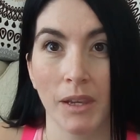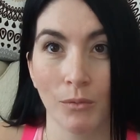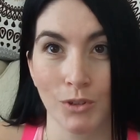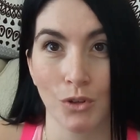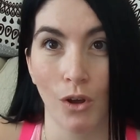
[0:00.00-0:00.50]

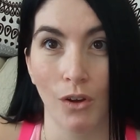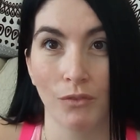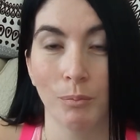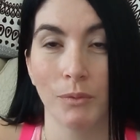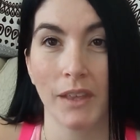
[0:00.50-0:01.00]

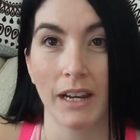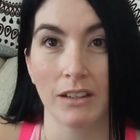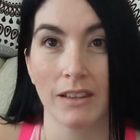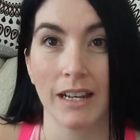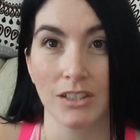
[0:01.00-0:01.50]
resolved, that
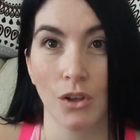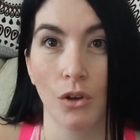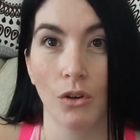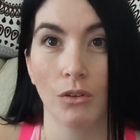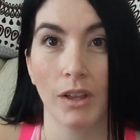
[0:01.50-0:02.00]
I
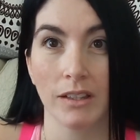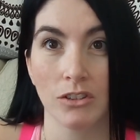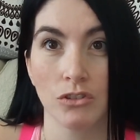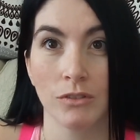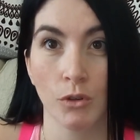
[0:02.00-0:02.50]
saw a
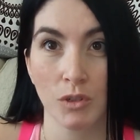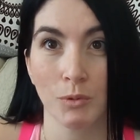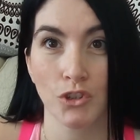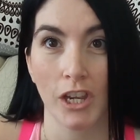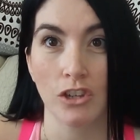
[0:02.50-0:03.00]

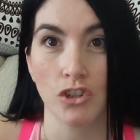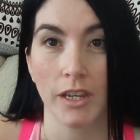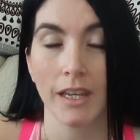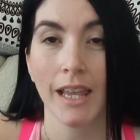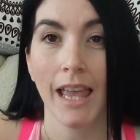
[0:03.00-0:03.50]
noticeable change
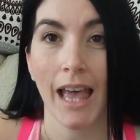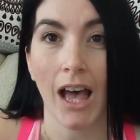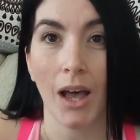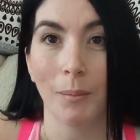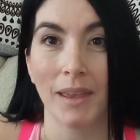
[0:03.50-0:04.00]
in,
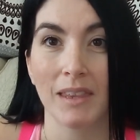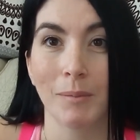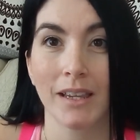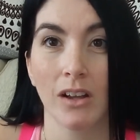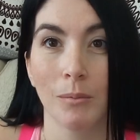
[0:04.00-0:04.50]
and then
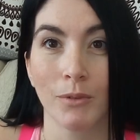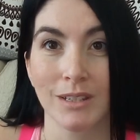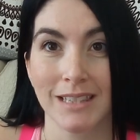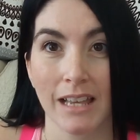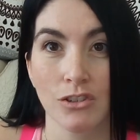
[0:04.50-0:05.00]
my gum
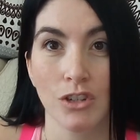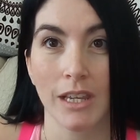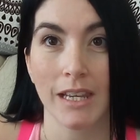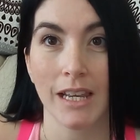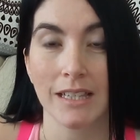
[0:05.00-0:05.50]

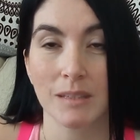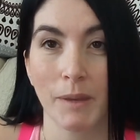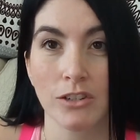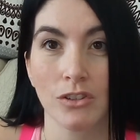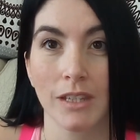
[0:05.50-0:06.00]
recession,
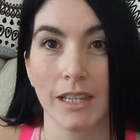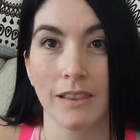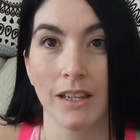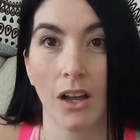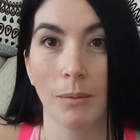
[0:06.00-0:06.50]
especially
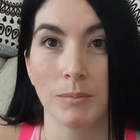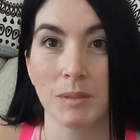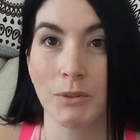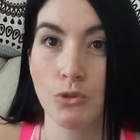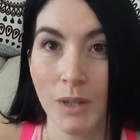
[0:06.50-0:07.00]
the
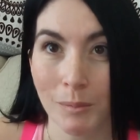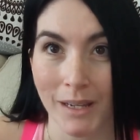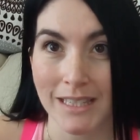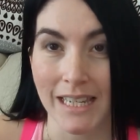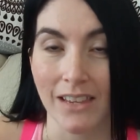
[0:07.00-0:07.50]
gums between
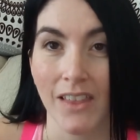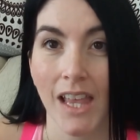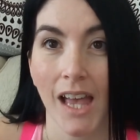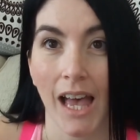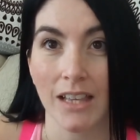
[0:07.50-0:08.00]
my teeth,
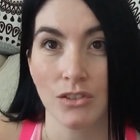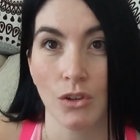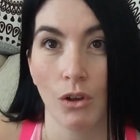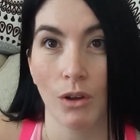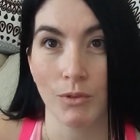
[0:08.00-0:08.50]
I
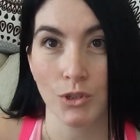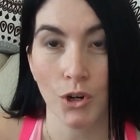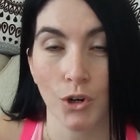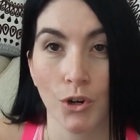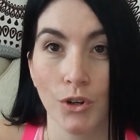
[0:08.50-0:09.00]
saw a
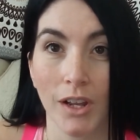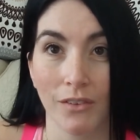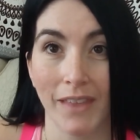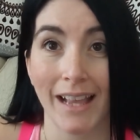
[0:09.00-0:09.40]
return of